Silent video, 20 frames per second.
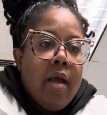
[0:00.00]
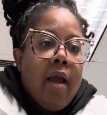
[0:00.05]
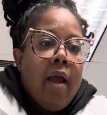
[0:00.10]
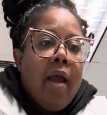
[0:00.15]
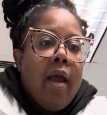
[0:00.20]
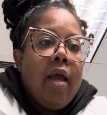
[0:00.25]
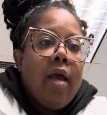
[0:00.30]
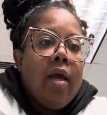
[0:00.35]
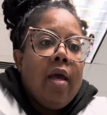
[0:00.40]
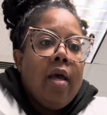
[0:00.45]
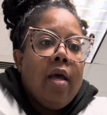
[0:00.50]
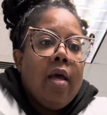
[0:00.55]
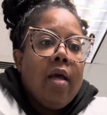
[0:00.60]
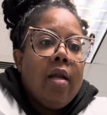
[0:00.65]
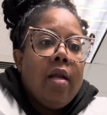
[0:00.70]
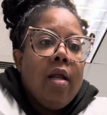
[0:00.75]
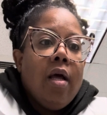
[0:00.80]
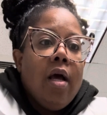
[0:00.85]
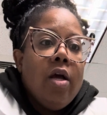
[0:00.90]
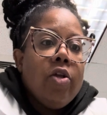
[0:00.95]

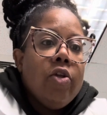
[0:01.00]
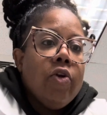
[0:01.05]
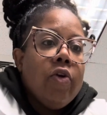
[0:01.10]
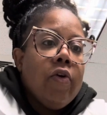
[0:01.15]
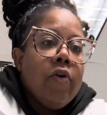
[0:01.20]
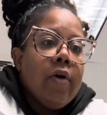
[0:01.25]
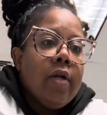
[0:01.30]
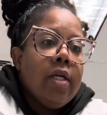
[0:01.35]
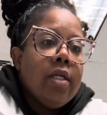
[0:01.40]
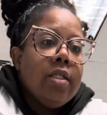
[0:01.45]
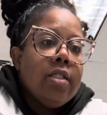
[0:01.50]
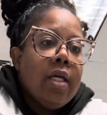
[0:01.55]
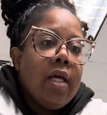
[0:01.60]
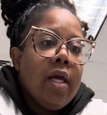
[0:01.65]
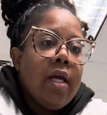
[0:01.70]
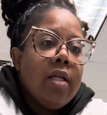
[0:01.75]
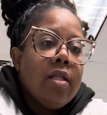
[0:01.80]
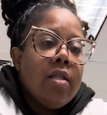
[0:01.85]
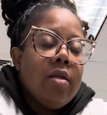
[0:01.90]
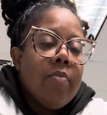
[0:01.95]
and you're going to
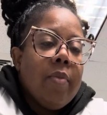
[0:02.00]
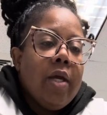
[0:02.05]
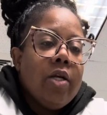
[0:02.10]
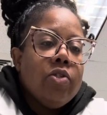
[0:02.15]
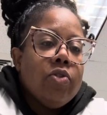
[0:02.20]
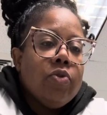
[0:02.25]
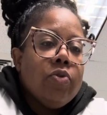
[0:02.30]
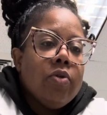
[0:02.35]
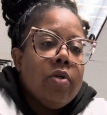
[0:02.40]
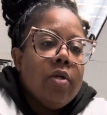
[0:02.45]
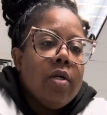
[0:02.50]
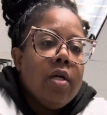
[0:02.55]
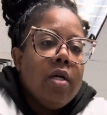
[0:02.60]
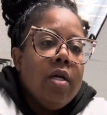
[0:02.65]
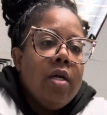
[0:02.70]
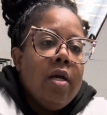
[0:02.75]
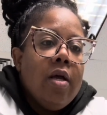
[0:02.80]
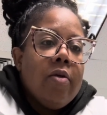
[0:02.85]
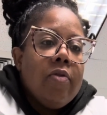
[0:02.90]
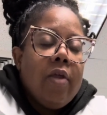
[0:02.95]
check to make sure
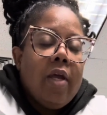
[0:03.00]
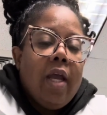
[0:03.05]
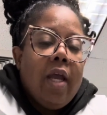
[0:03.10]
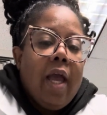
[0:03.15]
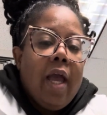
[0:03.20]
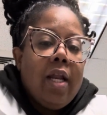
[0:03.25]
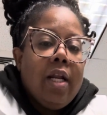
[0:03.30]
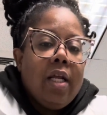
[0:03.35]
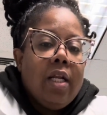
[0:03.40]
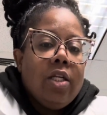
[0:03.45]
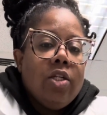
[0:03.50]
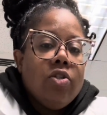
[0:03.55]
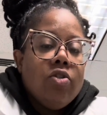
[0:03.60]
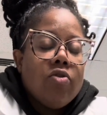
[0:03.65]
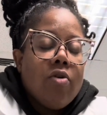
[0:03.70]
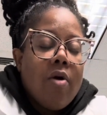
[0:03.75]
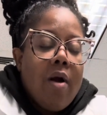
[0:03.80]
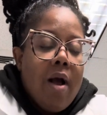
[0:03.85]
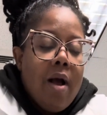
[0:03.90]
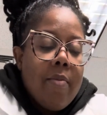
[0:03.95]
they had any
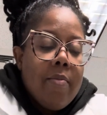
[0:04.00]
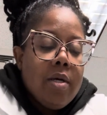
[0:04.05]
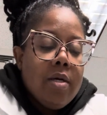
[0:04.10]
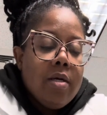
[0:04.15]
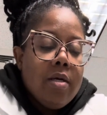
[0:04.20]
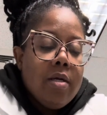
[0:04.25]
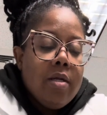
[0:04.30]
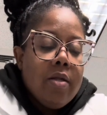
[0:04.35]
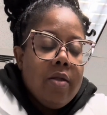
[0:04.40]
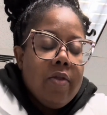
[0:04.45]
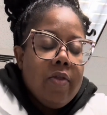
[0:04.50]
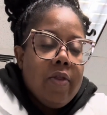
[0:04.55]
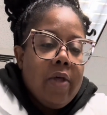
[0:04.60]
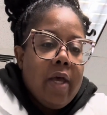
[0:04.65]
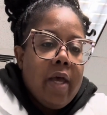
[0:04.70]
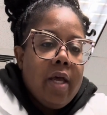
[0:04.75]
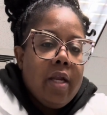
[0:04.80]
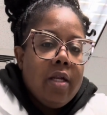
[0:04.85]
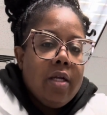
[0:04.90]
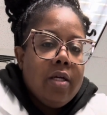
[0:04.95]
trauma
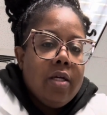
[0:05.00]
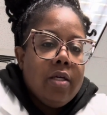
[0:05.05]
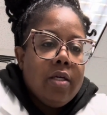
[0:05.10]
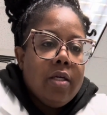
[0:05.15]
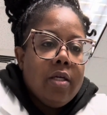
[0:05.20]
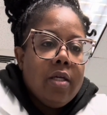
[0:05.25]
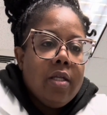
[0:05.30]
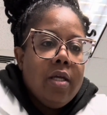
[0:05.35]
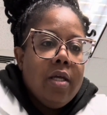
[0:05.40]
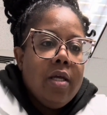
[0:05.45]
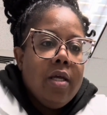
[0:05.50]
that could